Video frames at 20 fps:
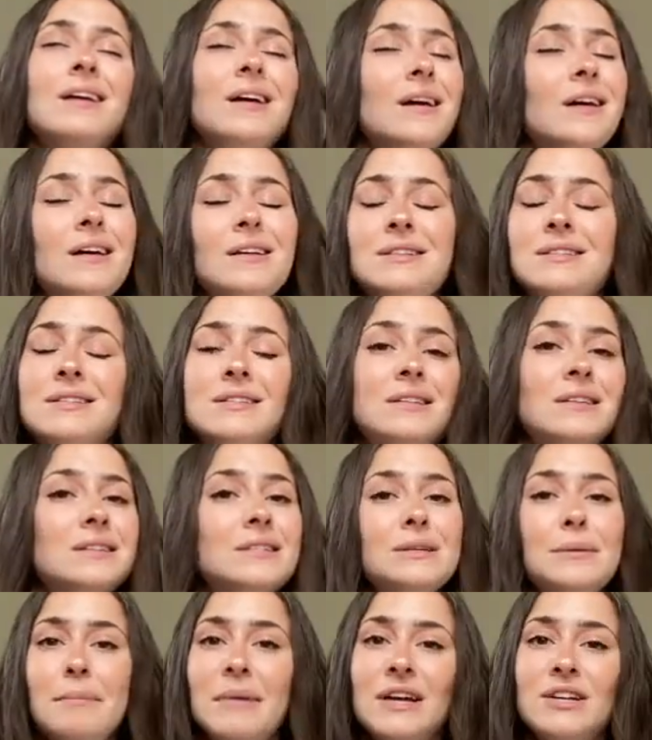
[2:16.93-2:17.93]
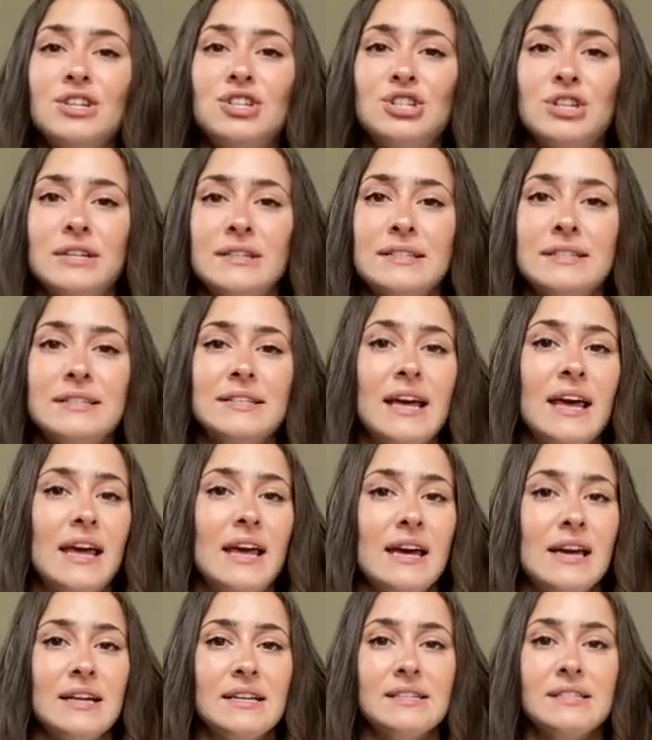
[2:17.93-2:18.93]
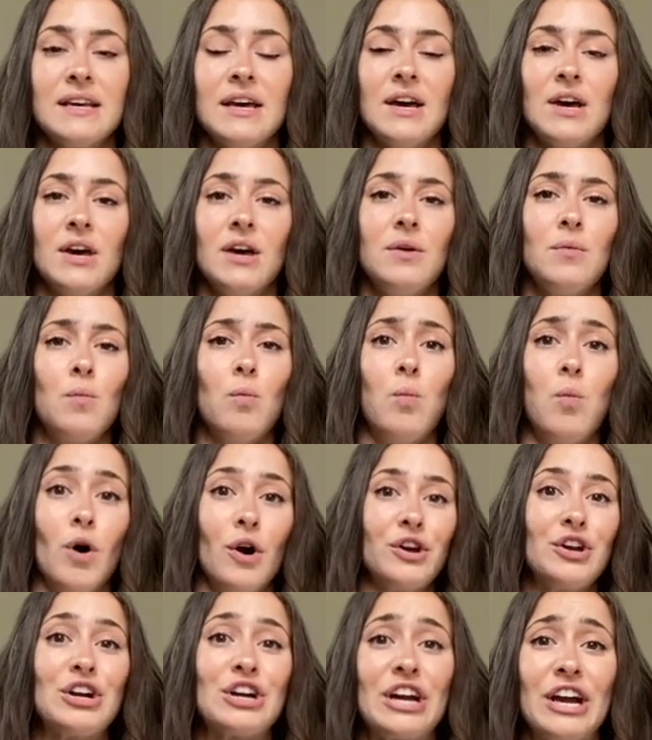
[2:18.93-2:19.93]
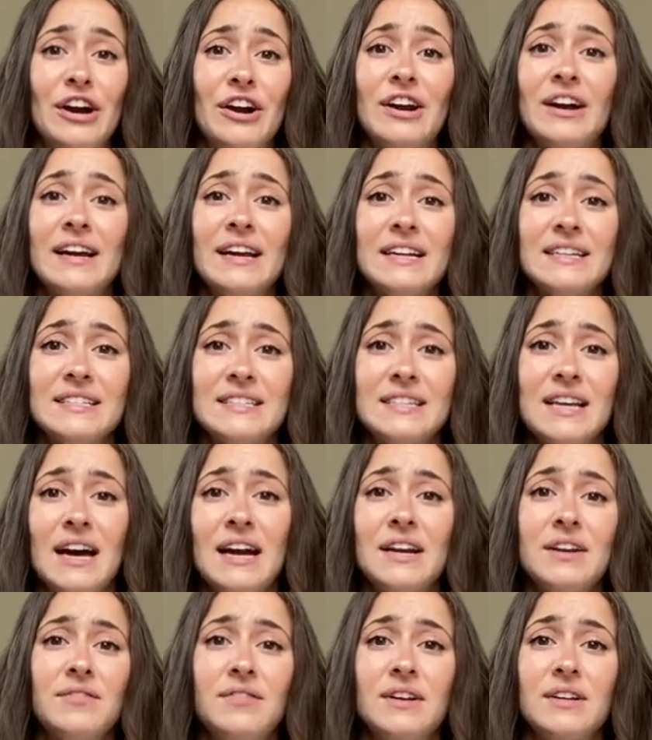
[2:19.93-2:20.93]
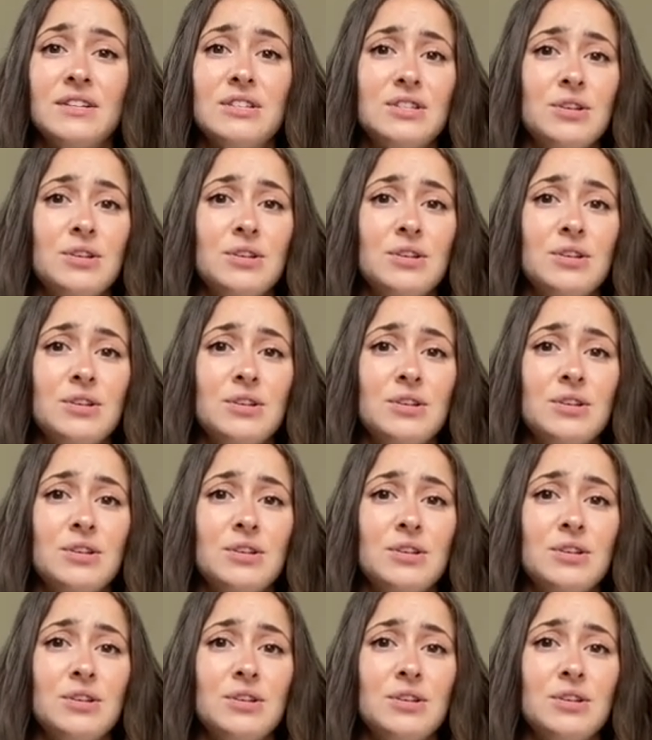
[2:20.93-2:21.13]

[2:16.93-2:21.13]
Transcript: It's the dimensions and what you're carrying inside of it.